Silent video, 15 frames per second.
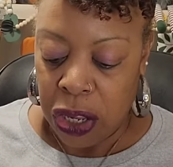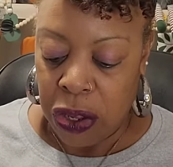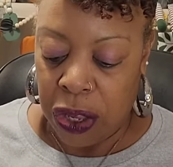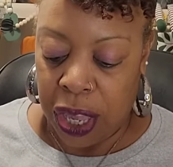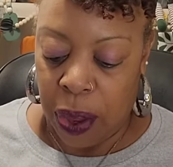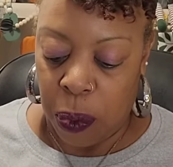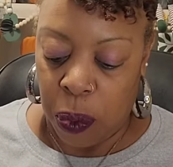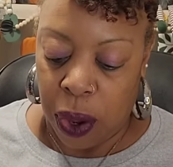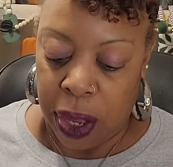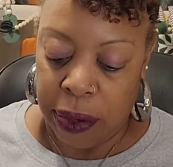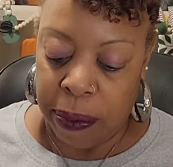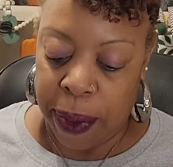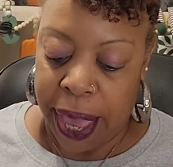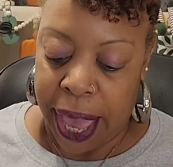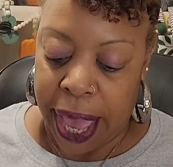You get
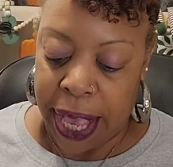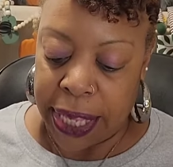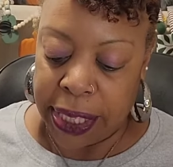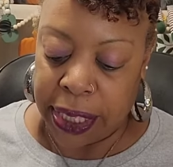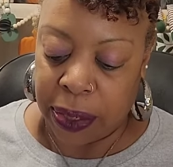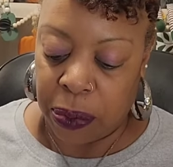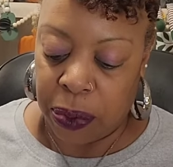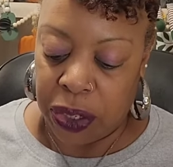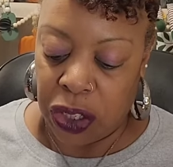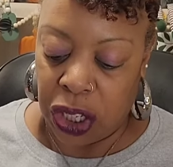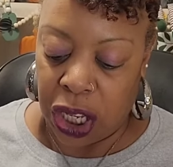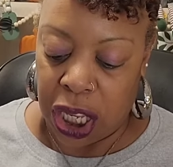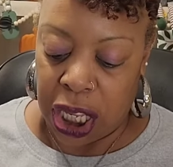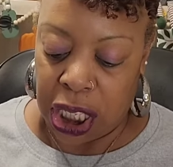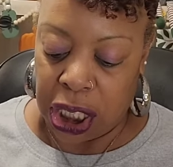one mask, which
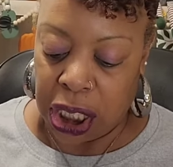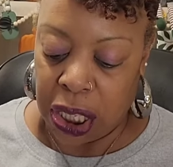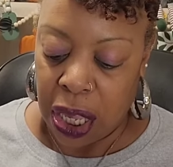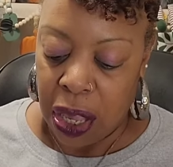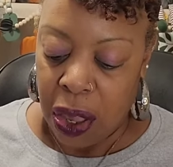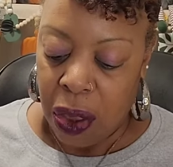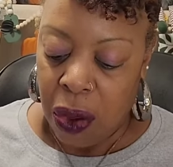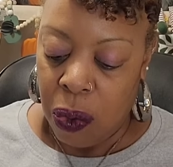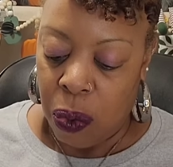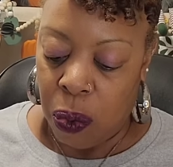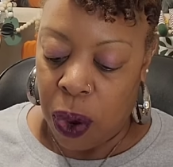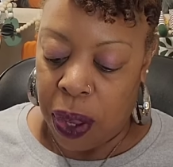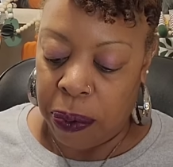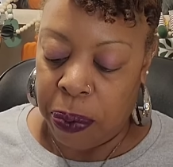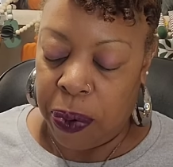is
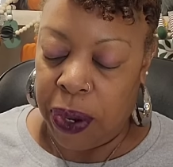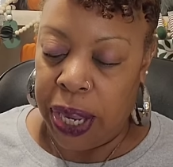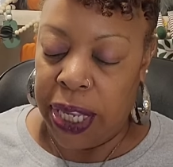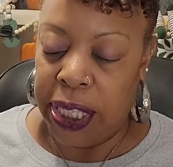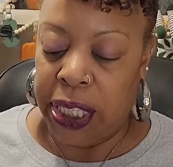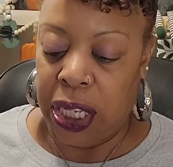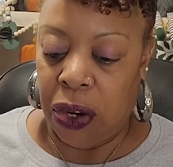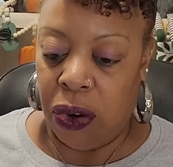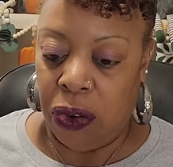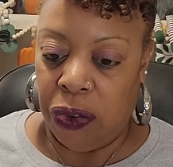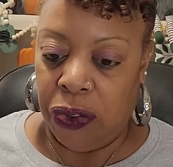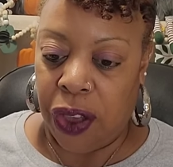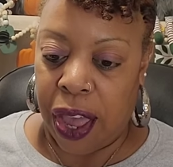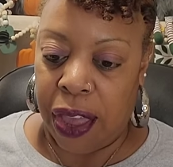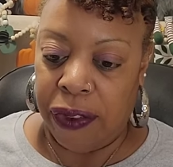
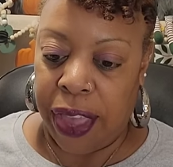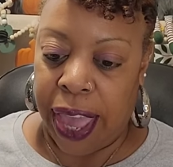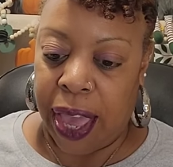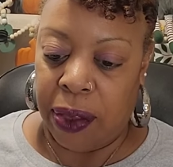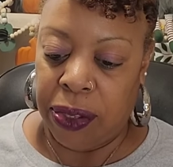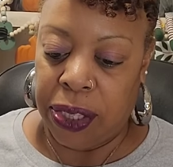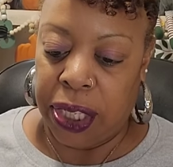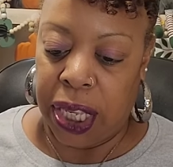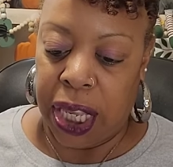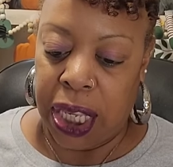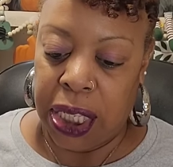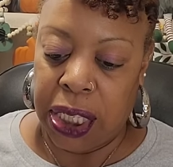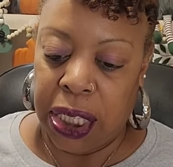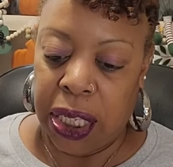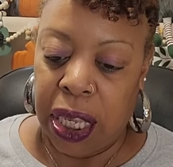1.05
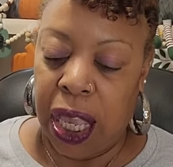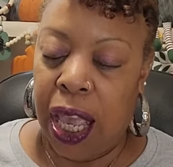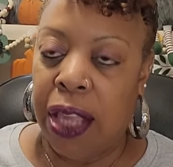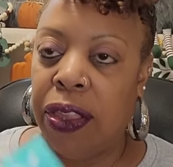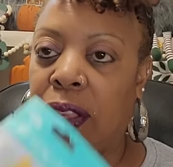ounces. I